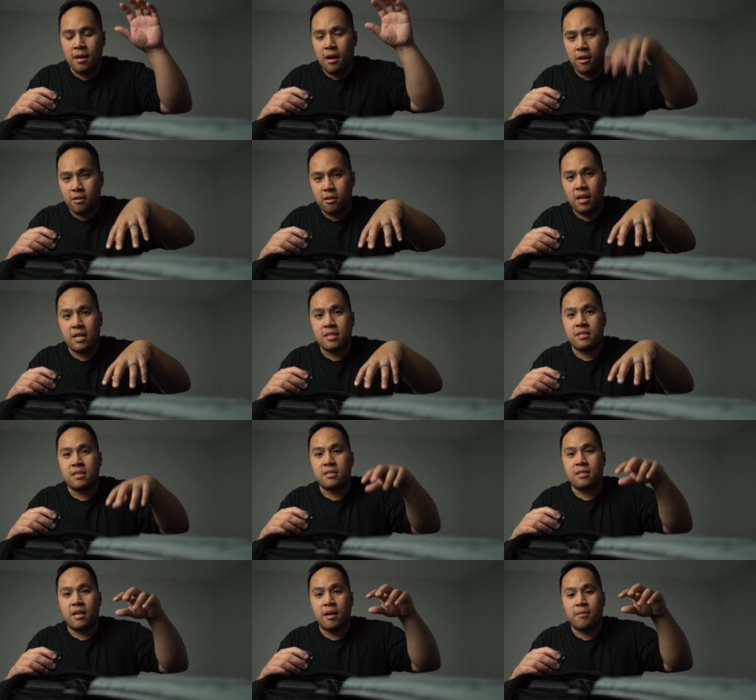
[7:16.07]
other
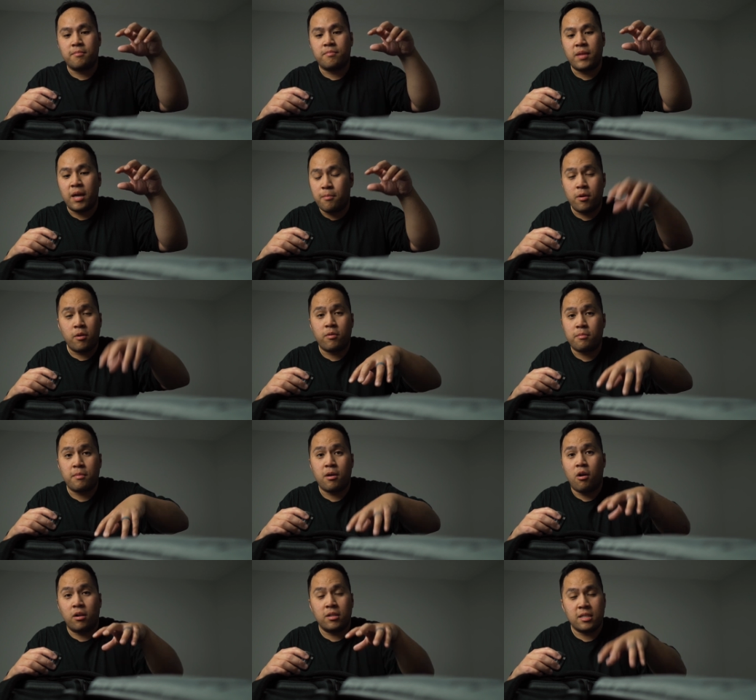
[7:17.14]
lenses that I bring with
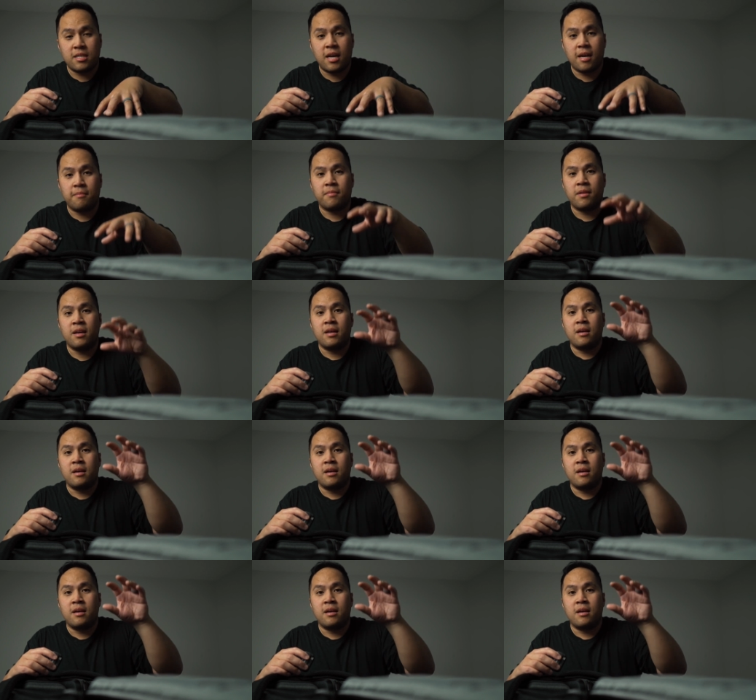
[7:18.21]
me all the time.